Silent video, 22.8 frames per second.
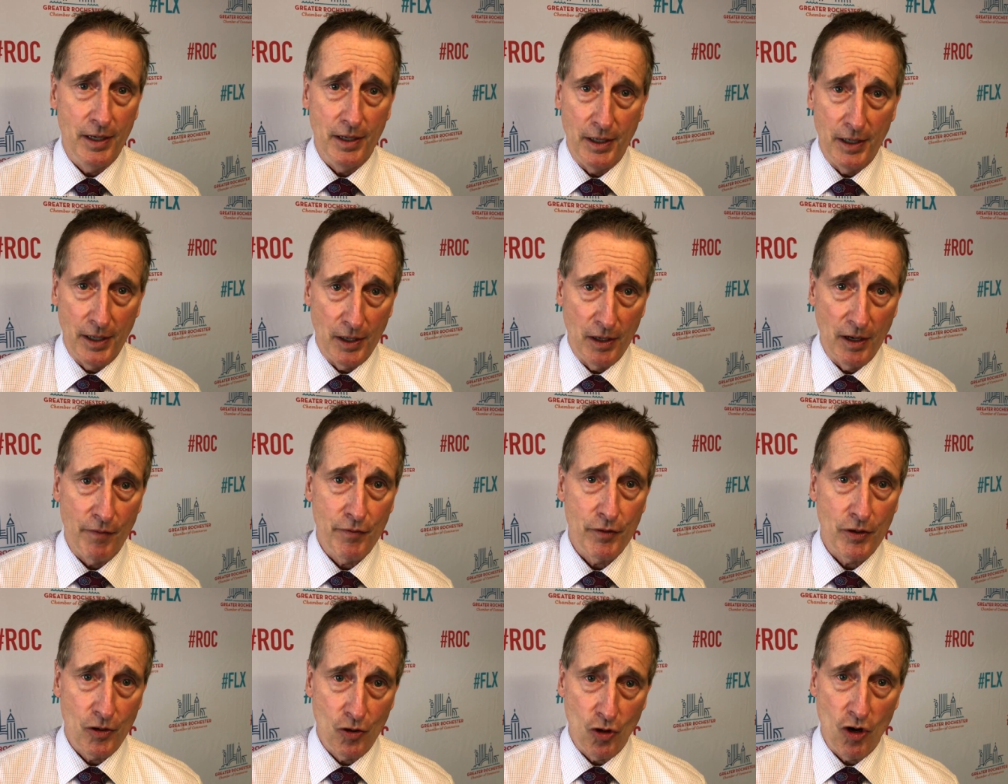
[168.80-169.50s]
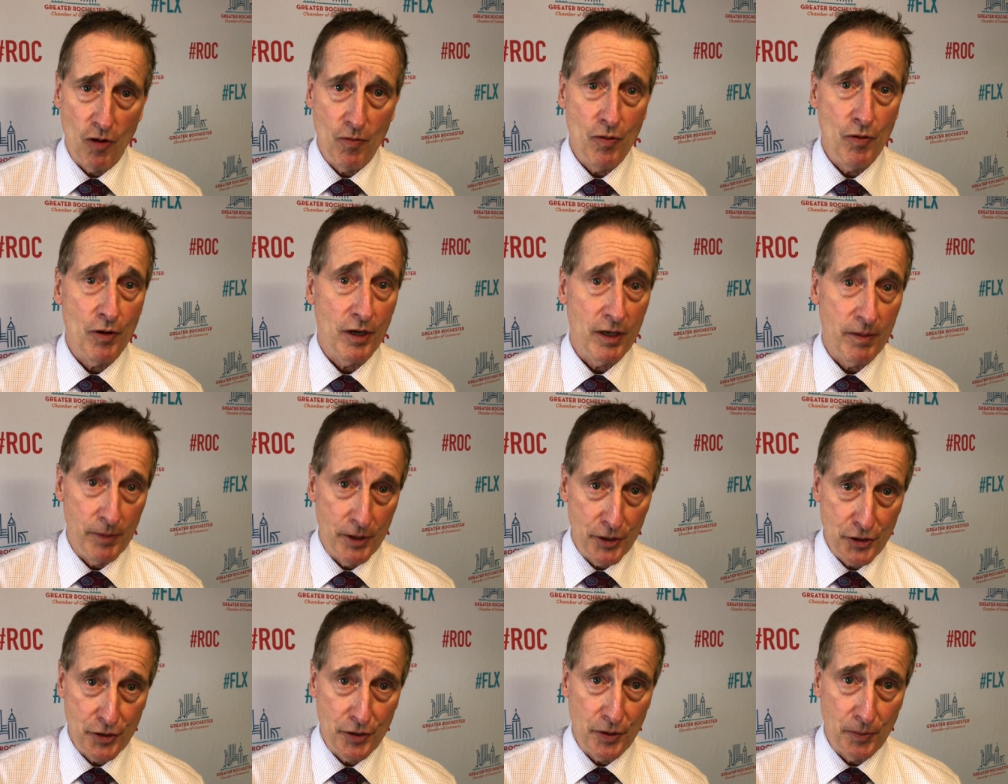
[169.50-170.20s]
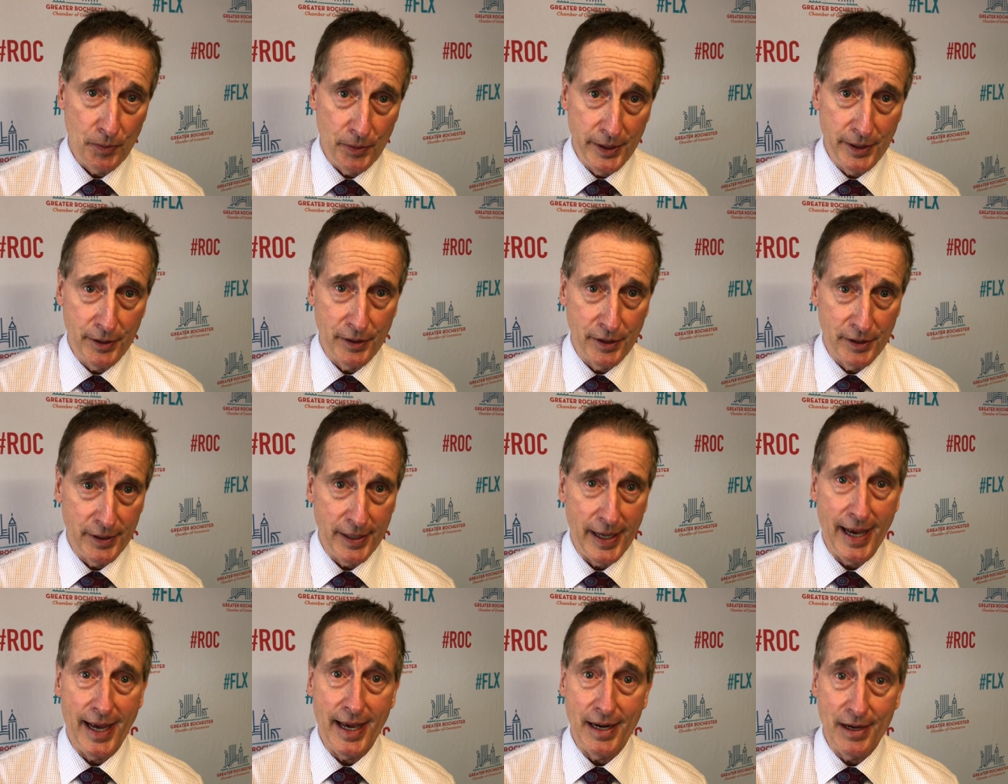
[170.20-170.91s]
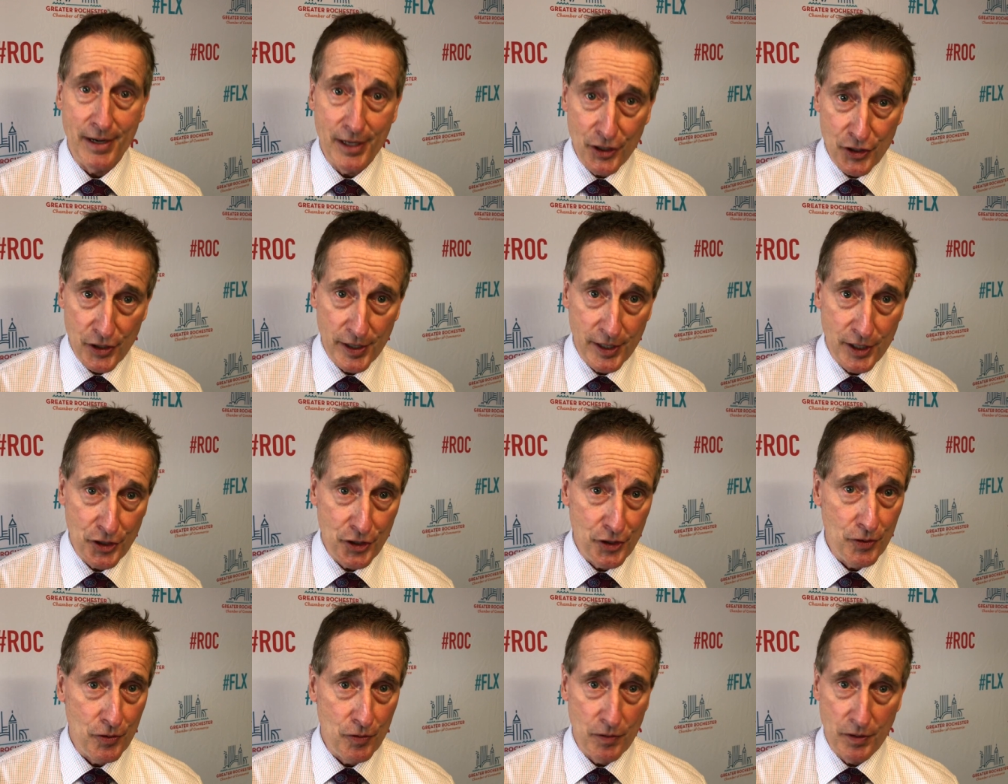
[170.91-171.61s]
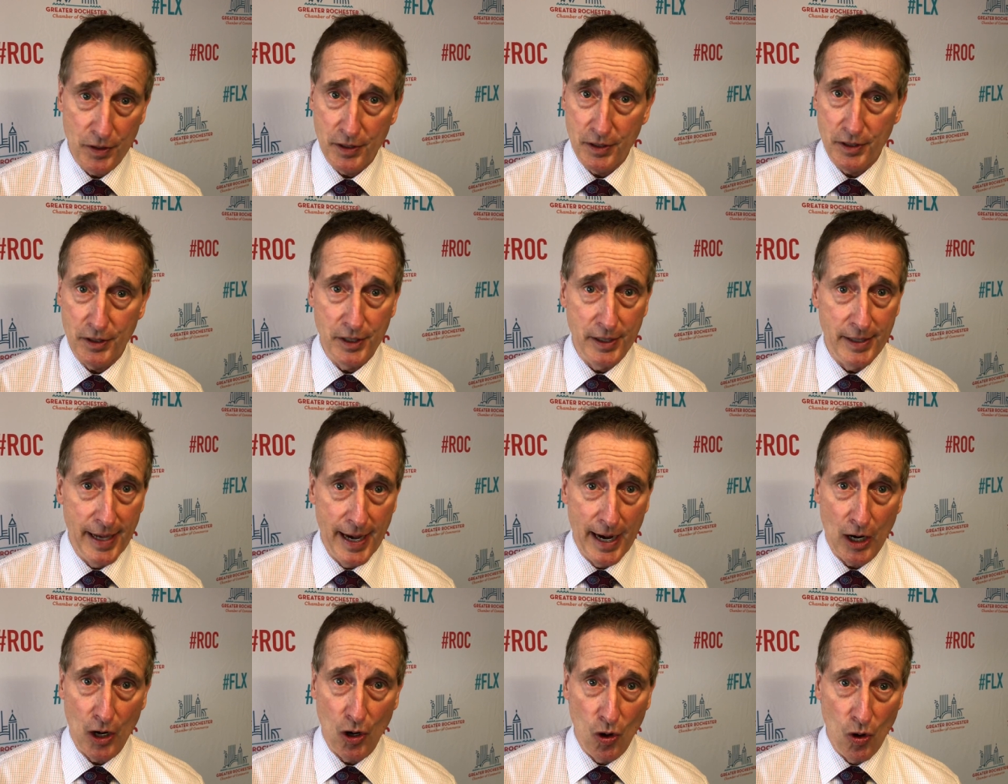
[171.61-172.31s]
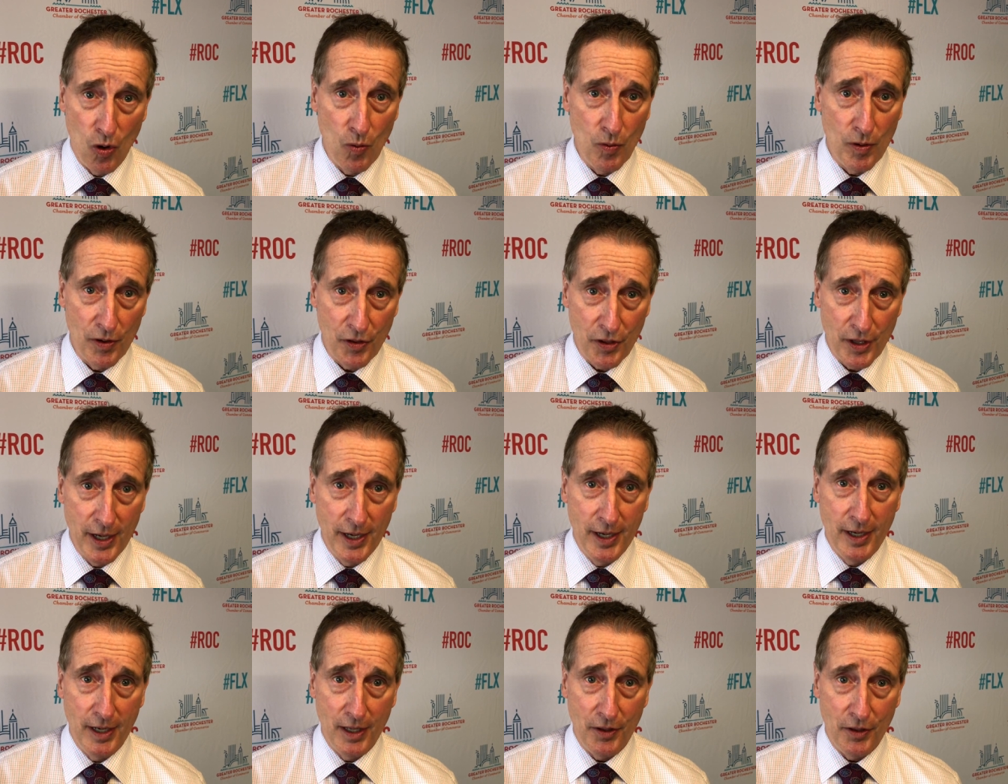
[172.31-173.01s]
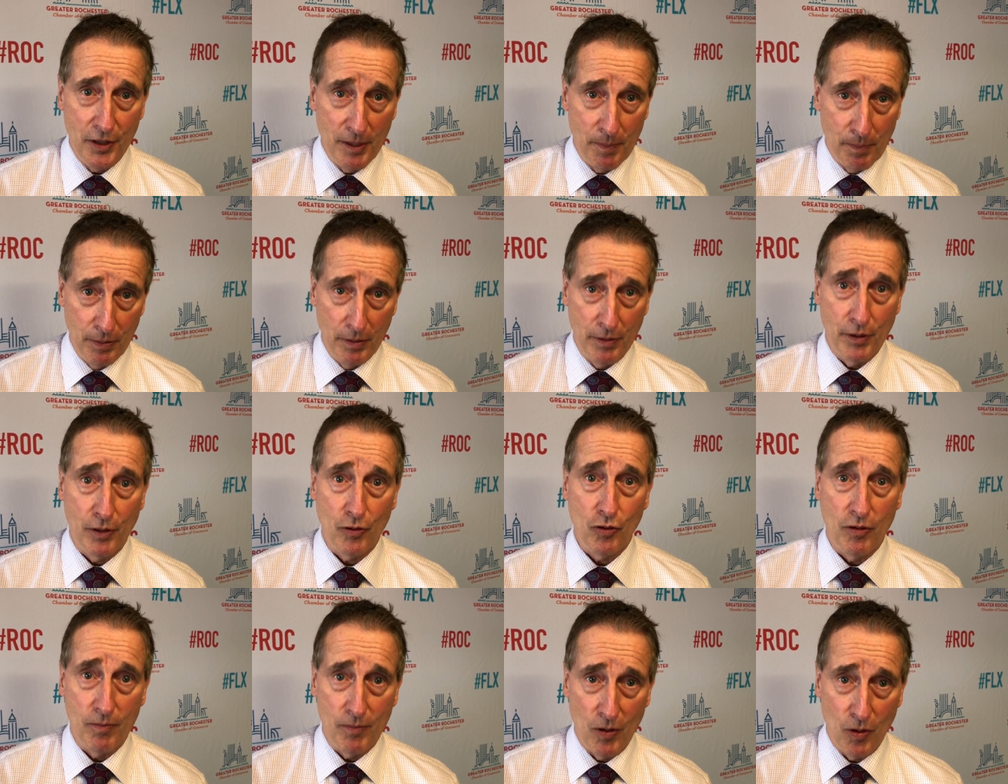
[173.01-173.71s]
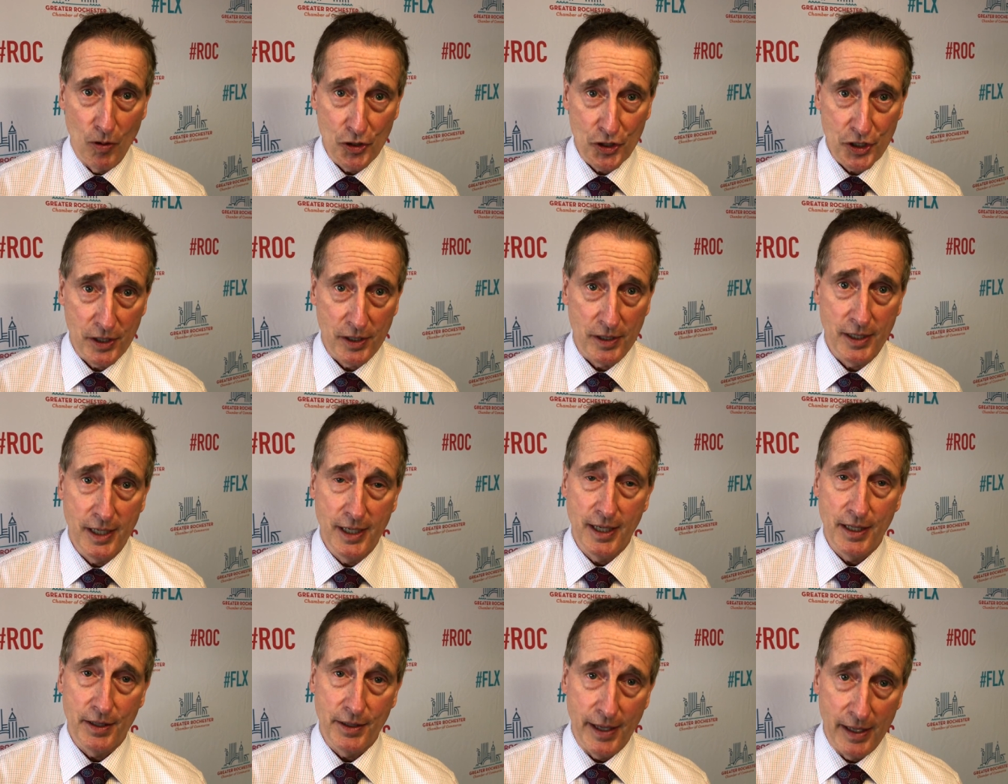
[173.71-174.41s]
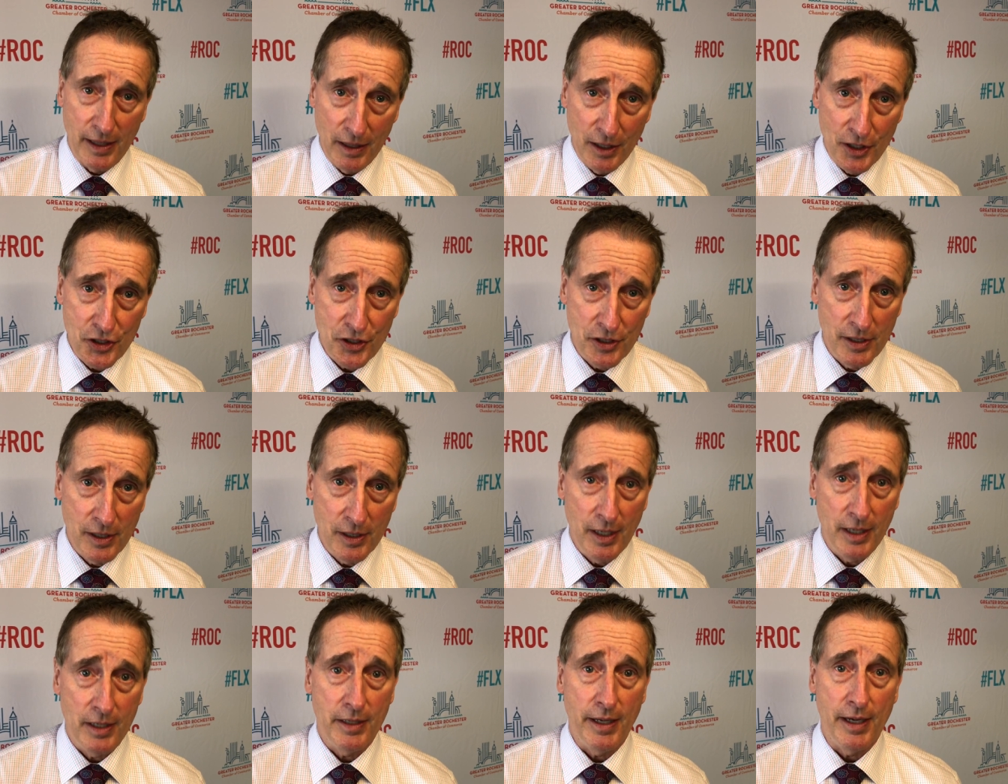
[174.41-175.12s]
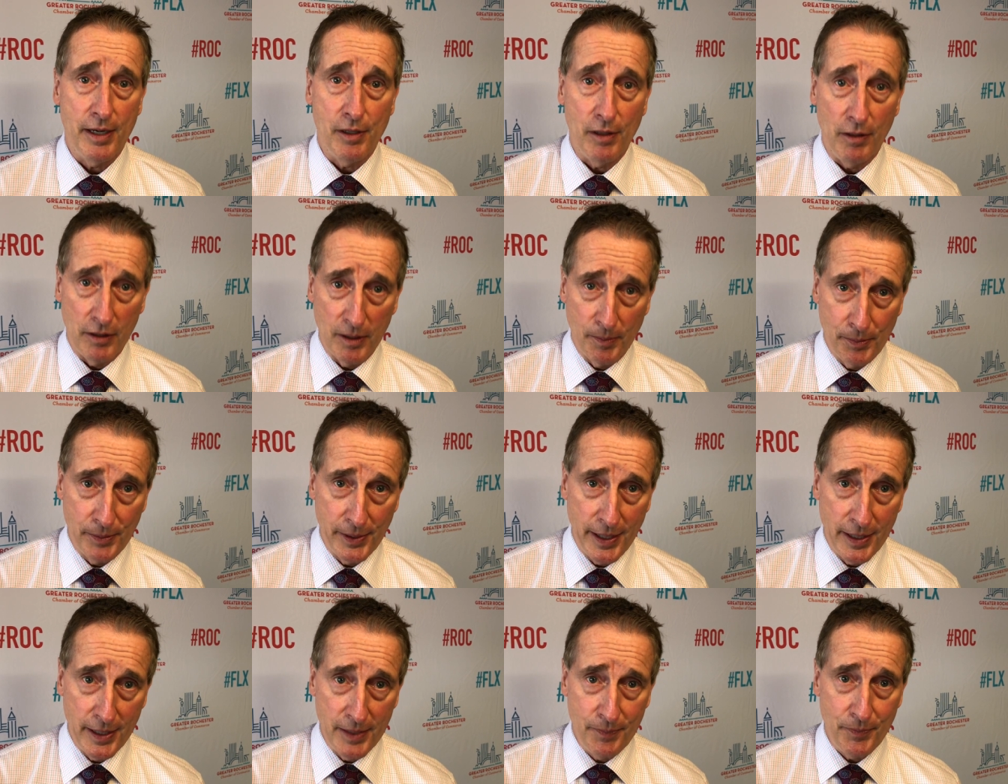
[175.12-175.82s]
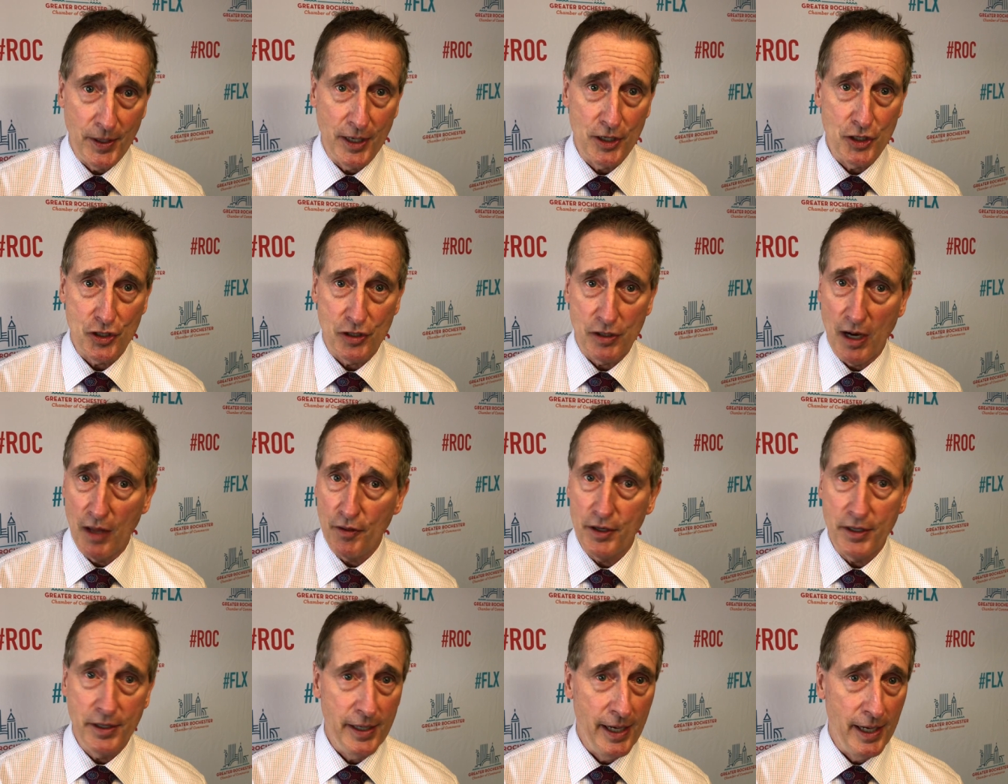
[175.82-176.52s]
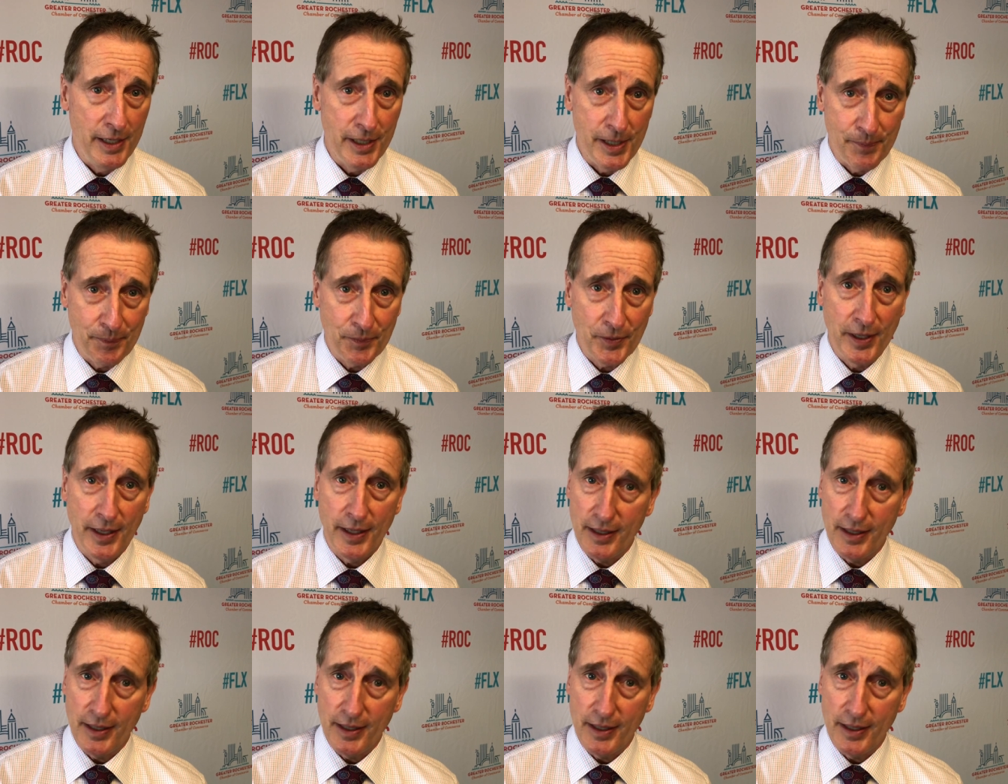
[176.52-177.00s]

Governor Cuomo and Commissioner Reardon on this issue did not go with the political emotion. They listened, they deliberated, they saw the data.